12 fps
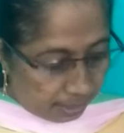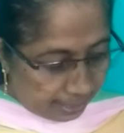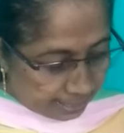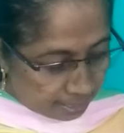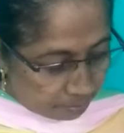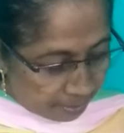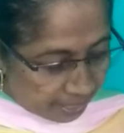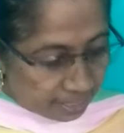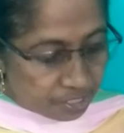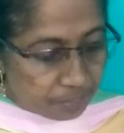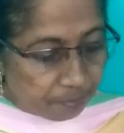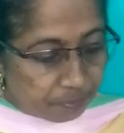Next
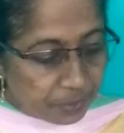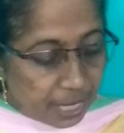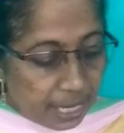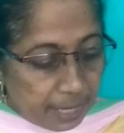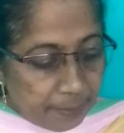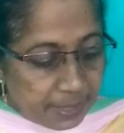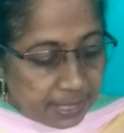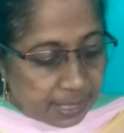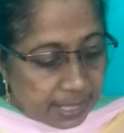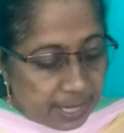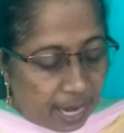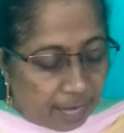page.
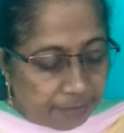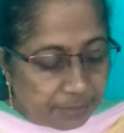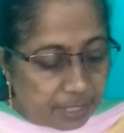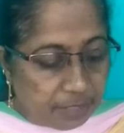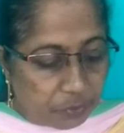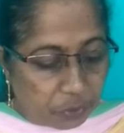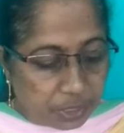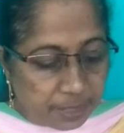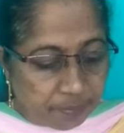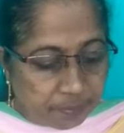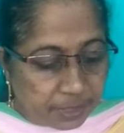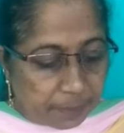Immediately after the
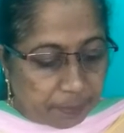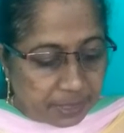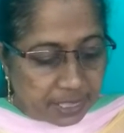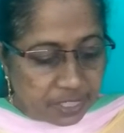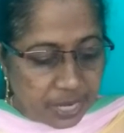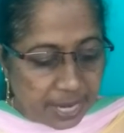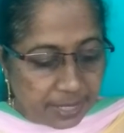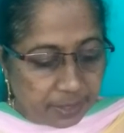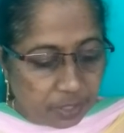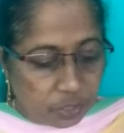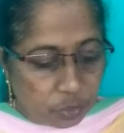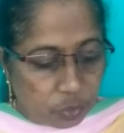revolt, the British
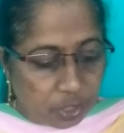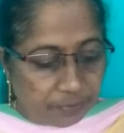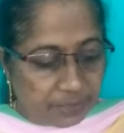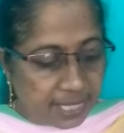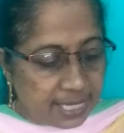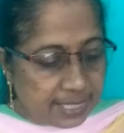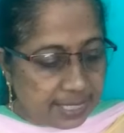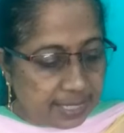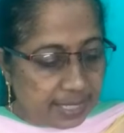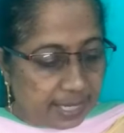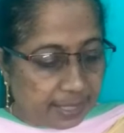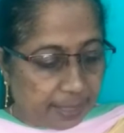ended the rule of the East
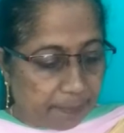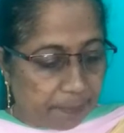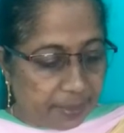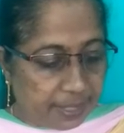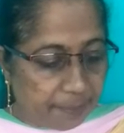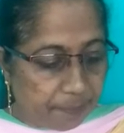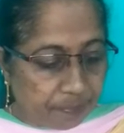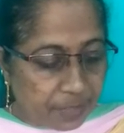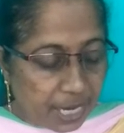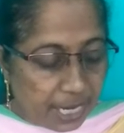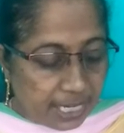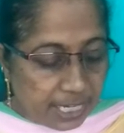India Company.
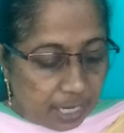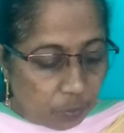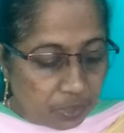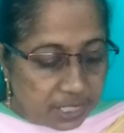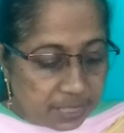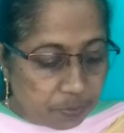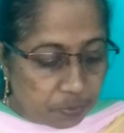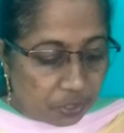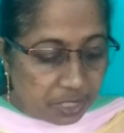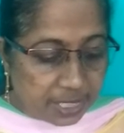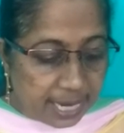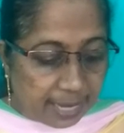India was
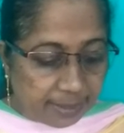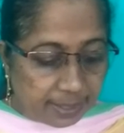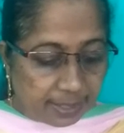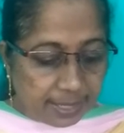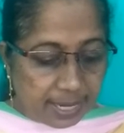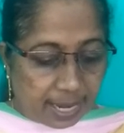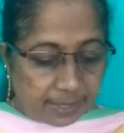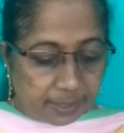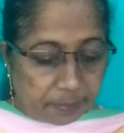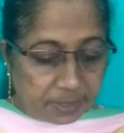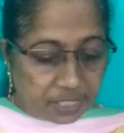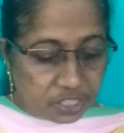brought directly under
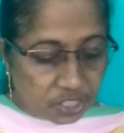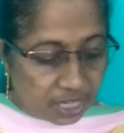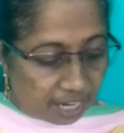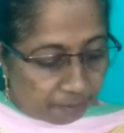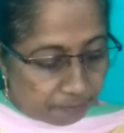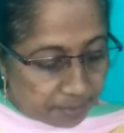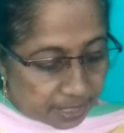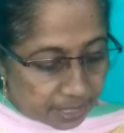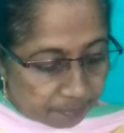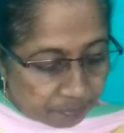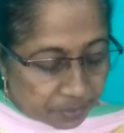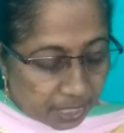the British
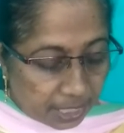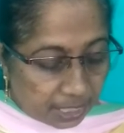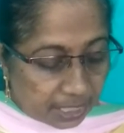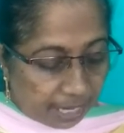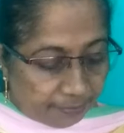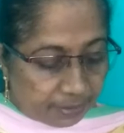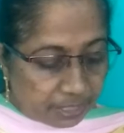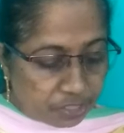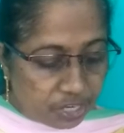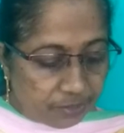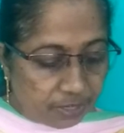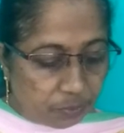government. A Governor
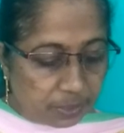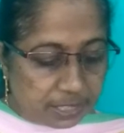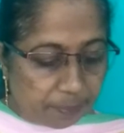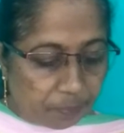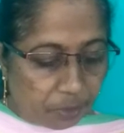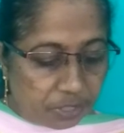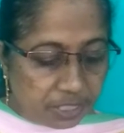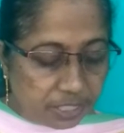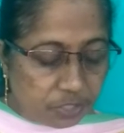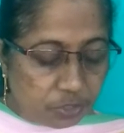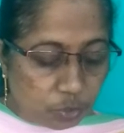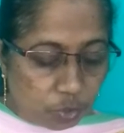General was
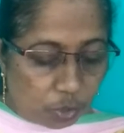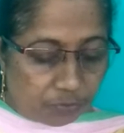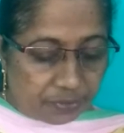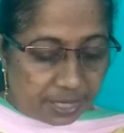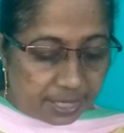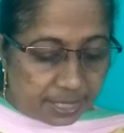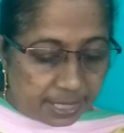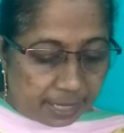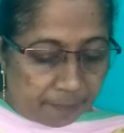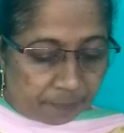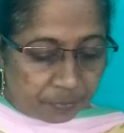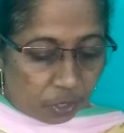appointed to rule over
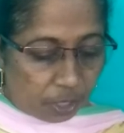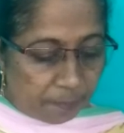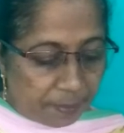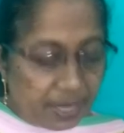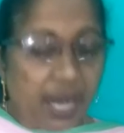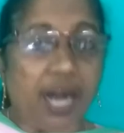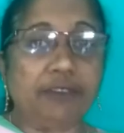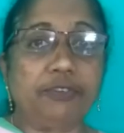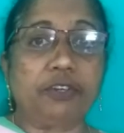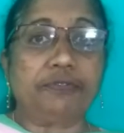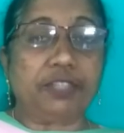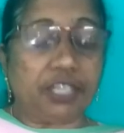India on
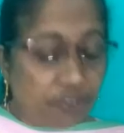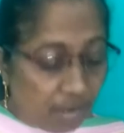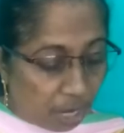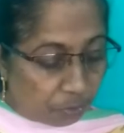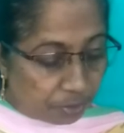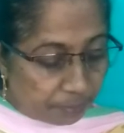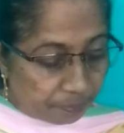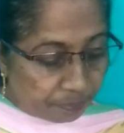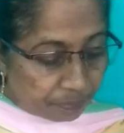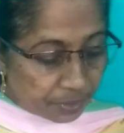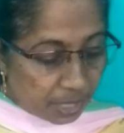behalf of the Crown.